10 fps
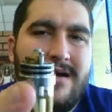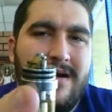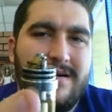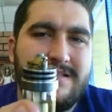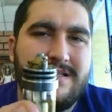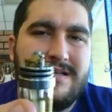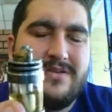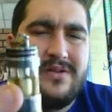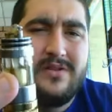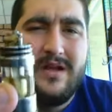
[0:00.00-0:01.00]
honestly
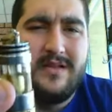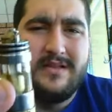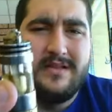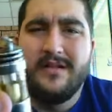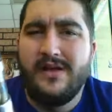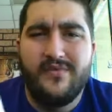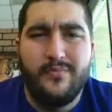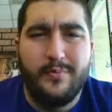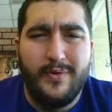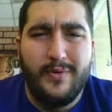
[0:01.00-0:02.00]
looks a lot like the glass from
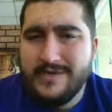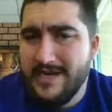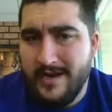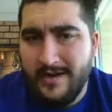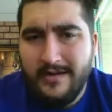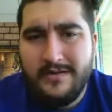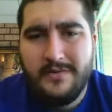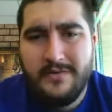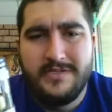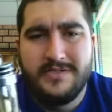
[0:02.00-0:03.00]
a Pro tank,
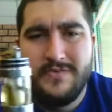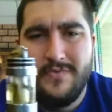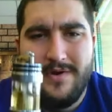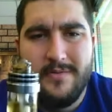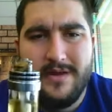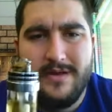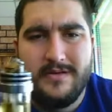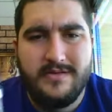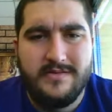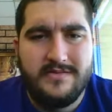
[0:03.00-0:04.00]
which is weird because
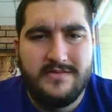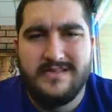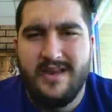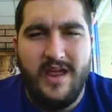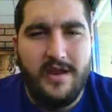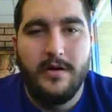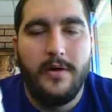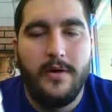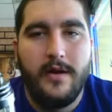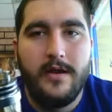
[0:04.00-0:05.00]
it's a Kangaroo
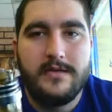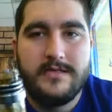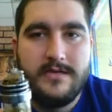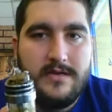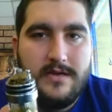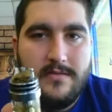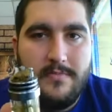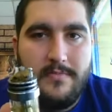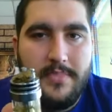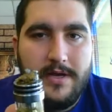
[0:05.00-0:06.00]
product.
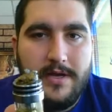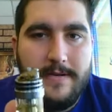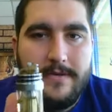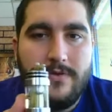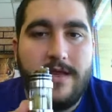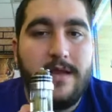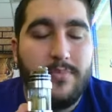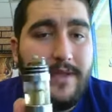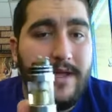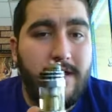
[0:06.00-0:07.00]
But you can't
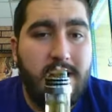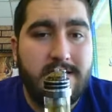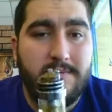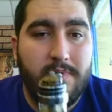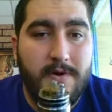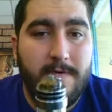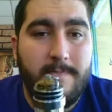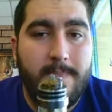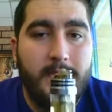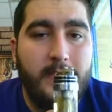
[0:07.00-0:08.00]
pull that glass apart.
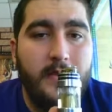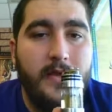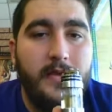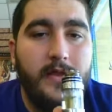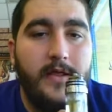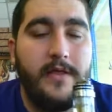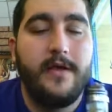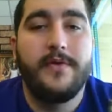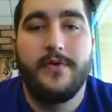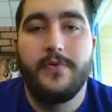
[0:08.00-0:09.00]
Now, the
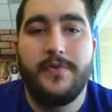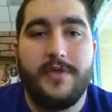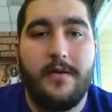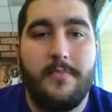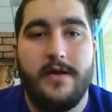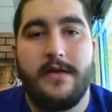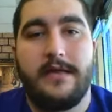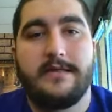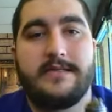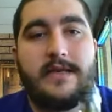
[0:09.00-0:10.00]
other cool thing about it
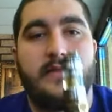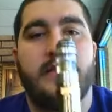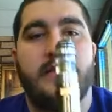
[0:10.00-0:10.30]
is that,